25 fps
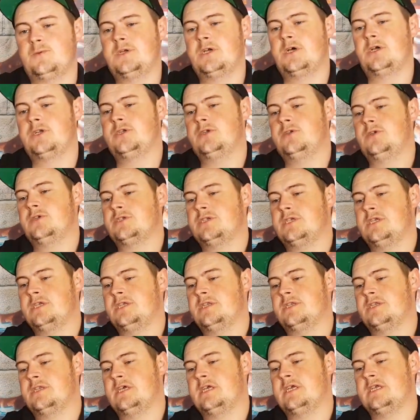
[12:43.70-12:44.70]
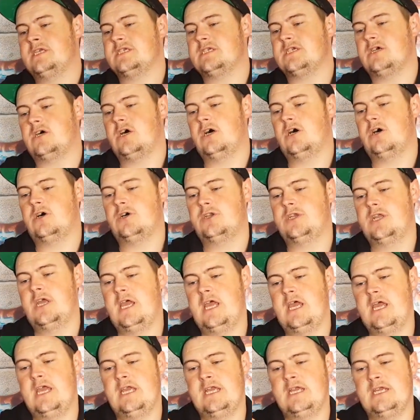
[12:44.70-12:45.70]
We are using this on
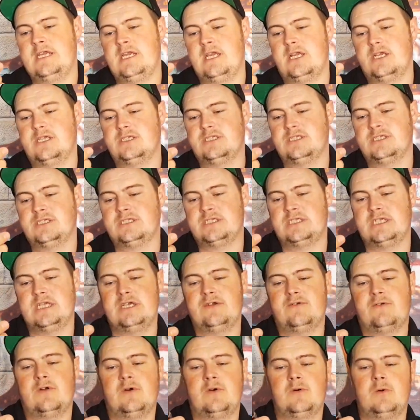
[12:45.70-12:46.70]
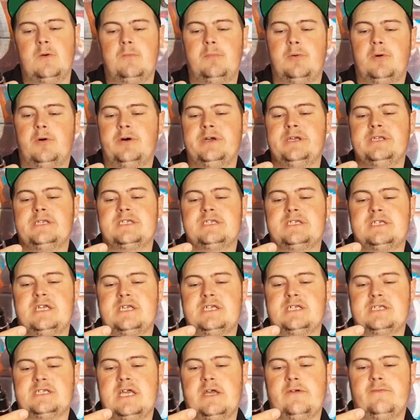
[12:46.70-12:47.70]
a
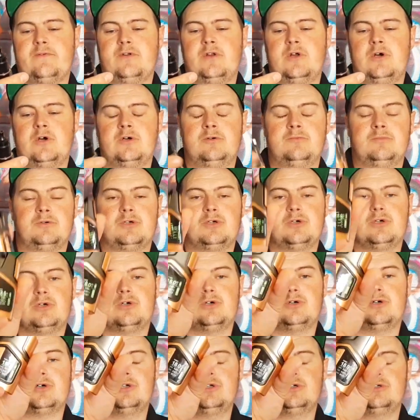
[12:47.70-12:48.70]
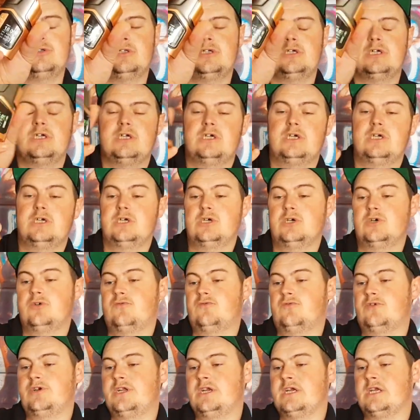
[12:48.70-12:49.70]
0.67 ohm coil,
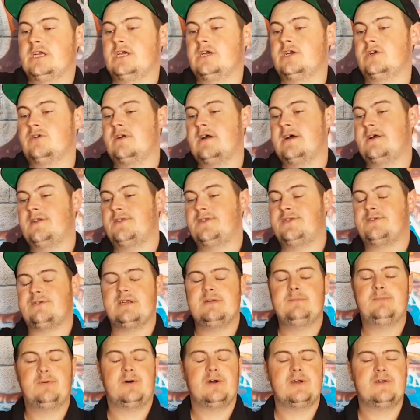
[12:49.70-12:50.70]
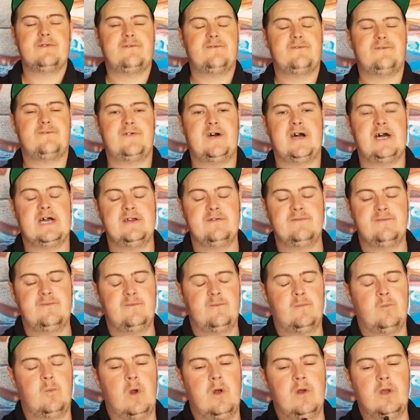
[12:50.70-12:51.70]
running at around 3.5
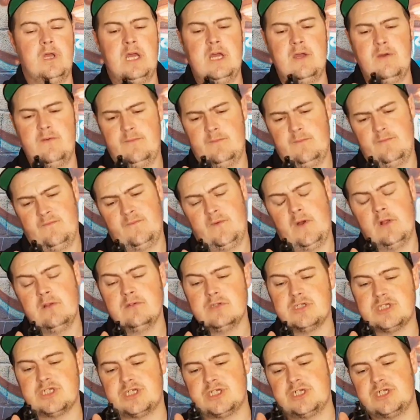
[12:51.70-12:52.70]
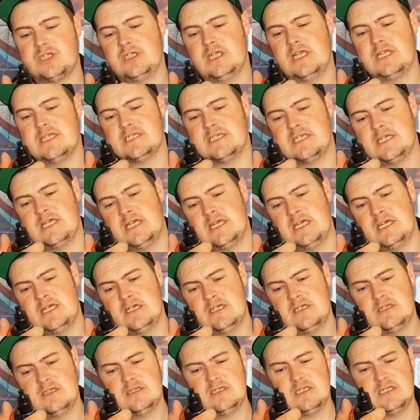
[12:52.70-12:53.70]
volts. Let's
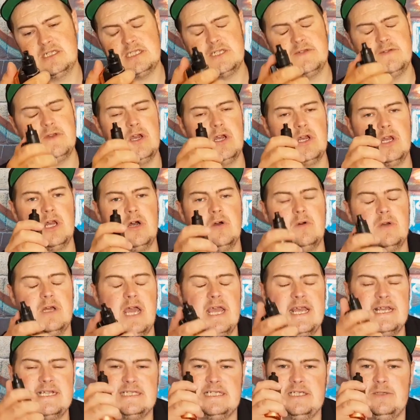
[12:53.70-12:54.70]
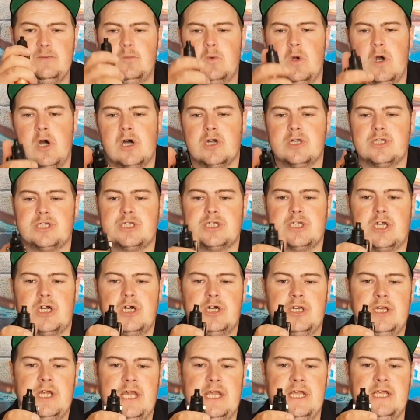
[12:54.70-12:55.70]
give it a go. 18 watts
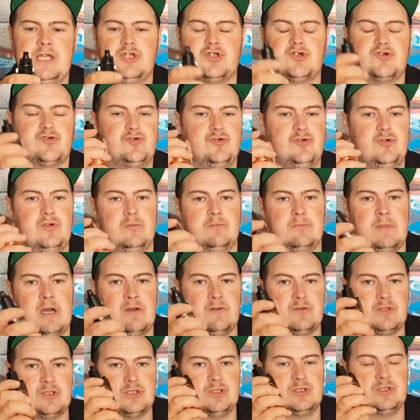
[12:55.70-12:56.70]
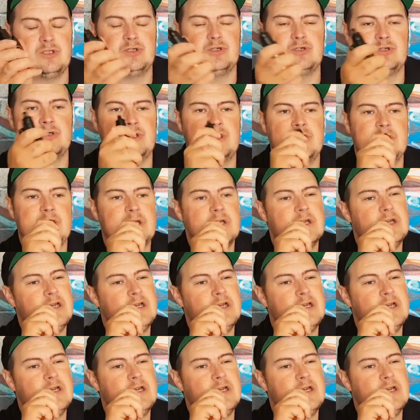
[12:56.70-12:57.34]
on a true mouth to lung.